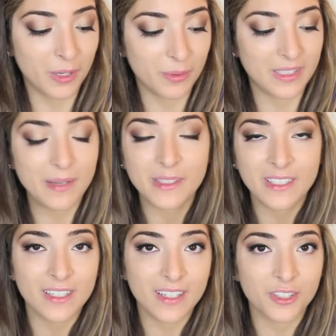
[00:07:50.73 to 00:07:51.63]
but it was
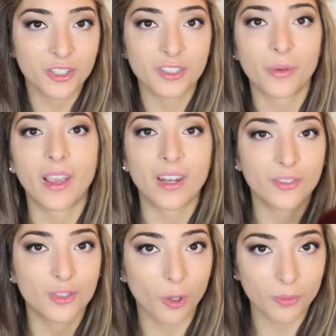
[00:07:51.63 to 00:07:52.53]
limited edition, so I kind
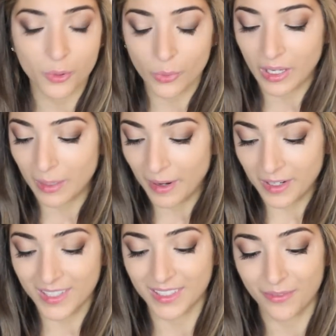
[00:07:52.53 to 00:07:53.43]
of stopped talking
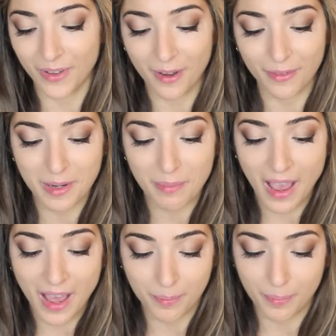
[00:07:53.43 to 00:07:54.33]
about it because I felt really
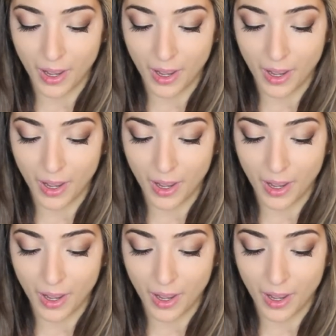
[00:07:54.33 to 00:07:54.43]
bad.